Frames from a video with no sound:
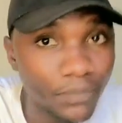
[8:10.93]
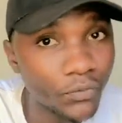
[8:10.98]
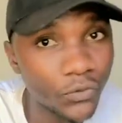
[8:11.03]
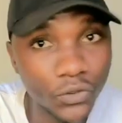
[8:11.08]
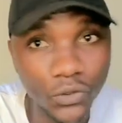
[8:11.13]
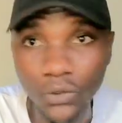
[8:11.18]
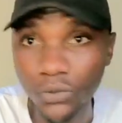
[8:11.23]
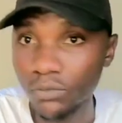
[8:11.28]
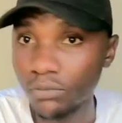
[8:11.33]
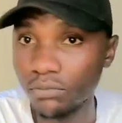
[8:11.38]

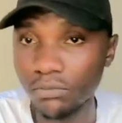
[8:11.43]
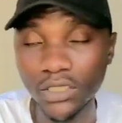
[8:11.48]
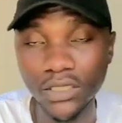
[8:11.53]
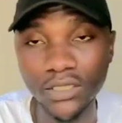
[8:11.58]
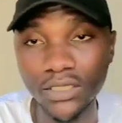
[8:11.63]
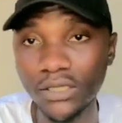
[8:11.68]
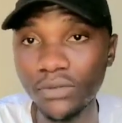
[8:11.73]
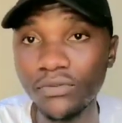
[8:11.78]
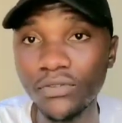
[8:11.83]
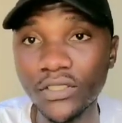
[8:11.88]
So the
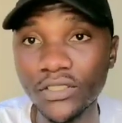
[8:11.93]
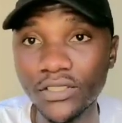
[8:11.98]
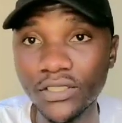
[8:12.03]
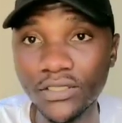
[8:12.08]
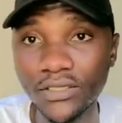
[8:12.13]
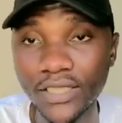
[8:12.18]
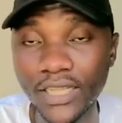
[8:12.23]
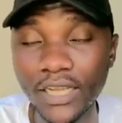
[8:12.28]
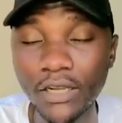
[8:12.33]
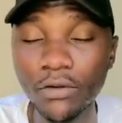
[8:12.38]
difference
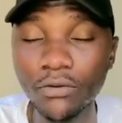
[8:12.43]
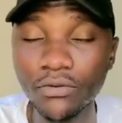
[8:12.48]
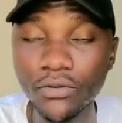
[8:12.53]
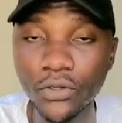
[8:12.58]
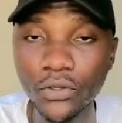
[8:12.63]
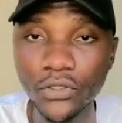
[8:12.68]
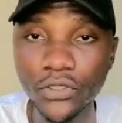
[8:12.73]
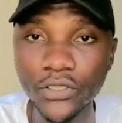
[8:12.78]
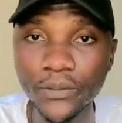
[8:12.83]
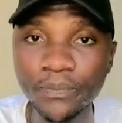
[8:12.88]
is there, of
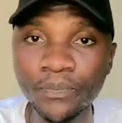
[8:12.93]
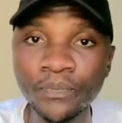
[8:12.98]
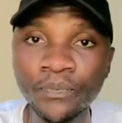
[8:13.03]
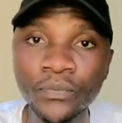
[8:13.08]
course.